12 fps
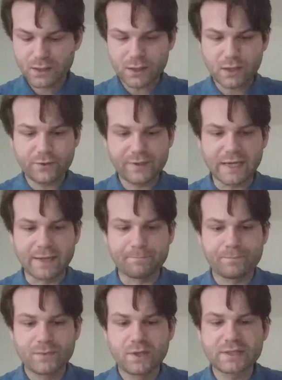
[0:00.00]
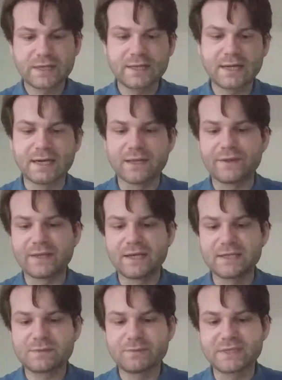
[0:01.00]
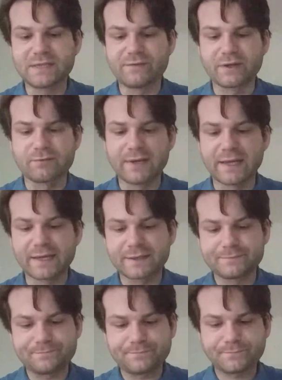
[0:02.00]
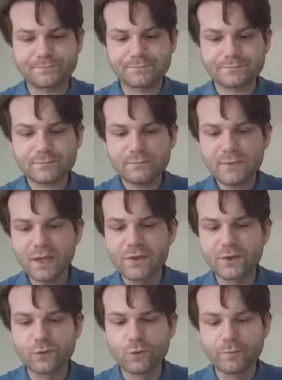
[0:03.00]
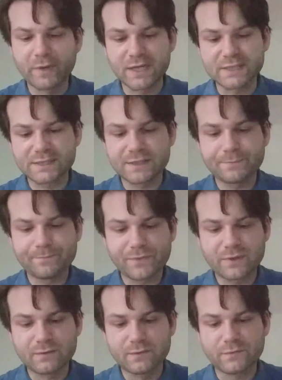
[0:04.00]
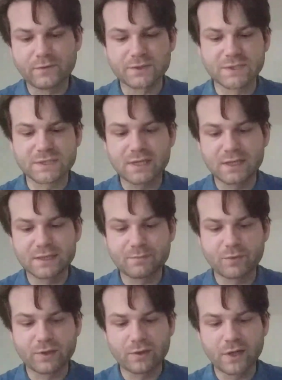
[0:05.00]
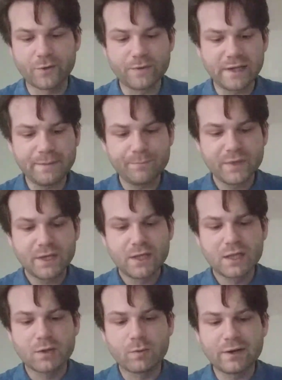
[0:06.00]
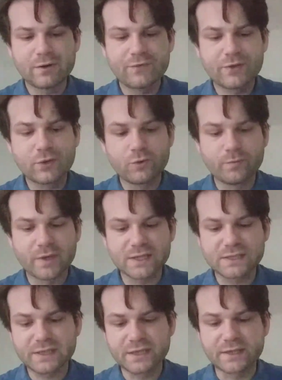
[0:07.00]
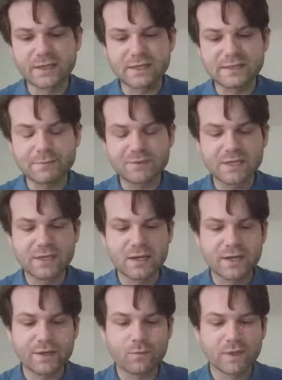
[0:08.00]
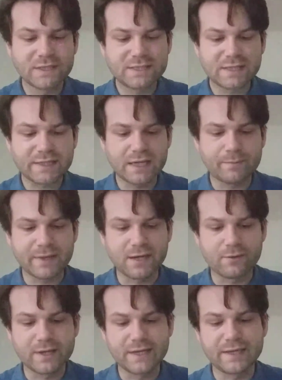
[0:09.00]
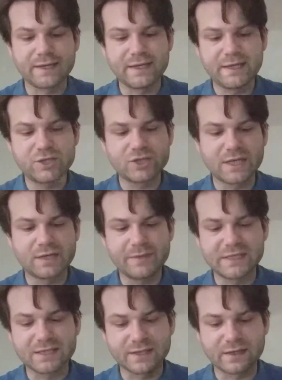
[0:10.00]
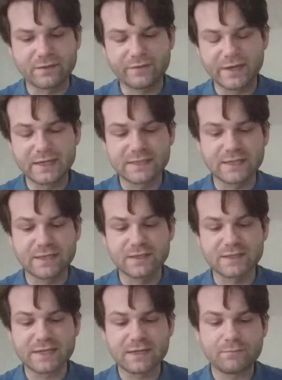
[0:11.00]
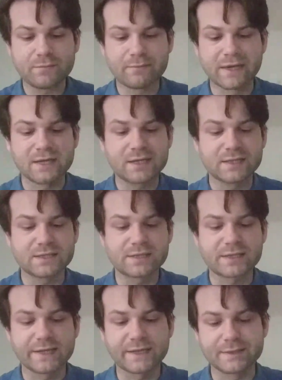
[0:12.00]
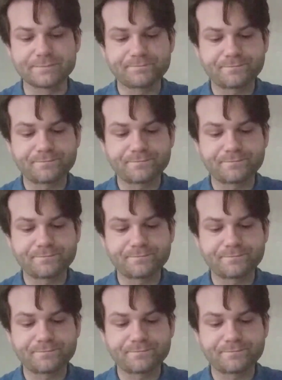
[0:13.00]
Okay, looking at their specific relic, the Ghoul Masque, Frozen Stars model only. The wearer of the Ghoul Masque can attempt to deny 1 psychic power in each enemy psychic phase in the same manner as a Psyker.